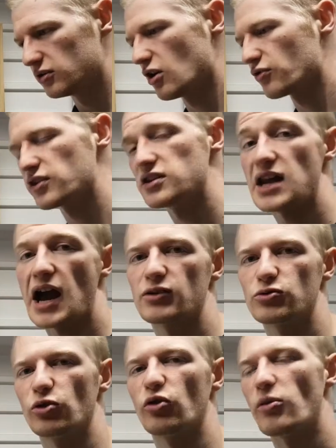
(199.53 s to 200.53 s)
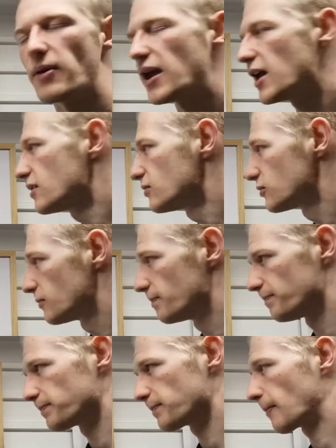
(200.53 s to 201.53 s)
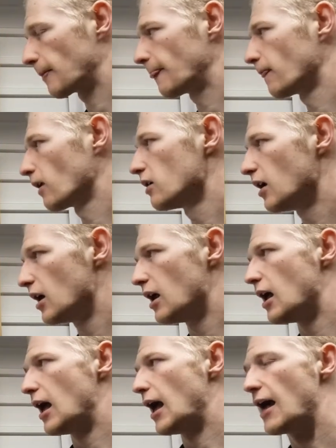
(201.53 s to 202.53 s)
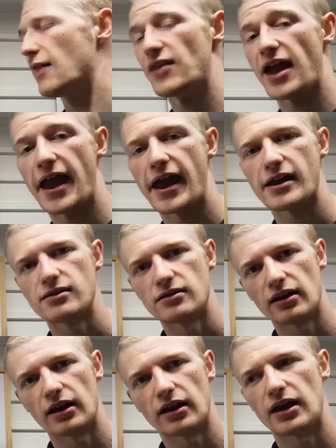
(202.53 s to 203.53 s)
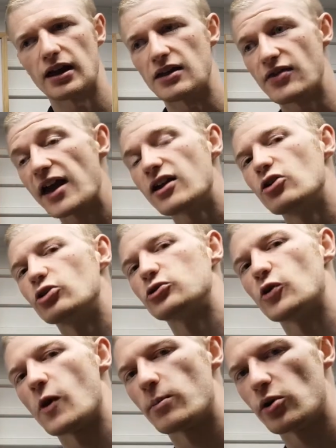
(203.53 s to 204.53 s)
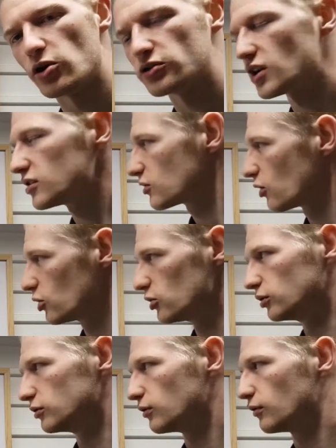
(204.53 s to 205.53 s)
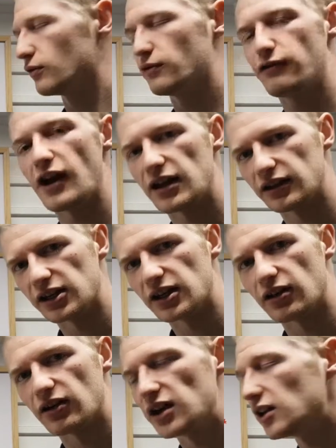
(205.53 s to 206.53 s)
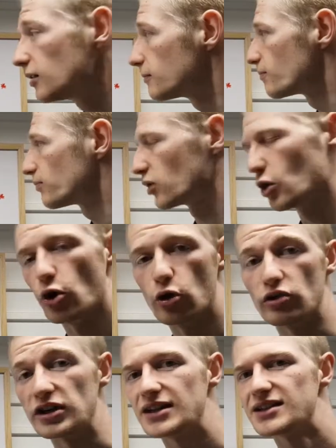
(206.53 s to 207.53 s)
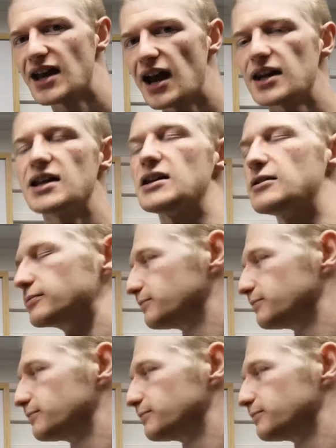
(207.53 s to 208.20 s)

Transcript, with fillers: Nothing natural remains. And then it then goes through a process called fat liquoring or re-tanning.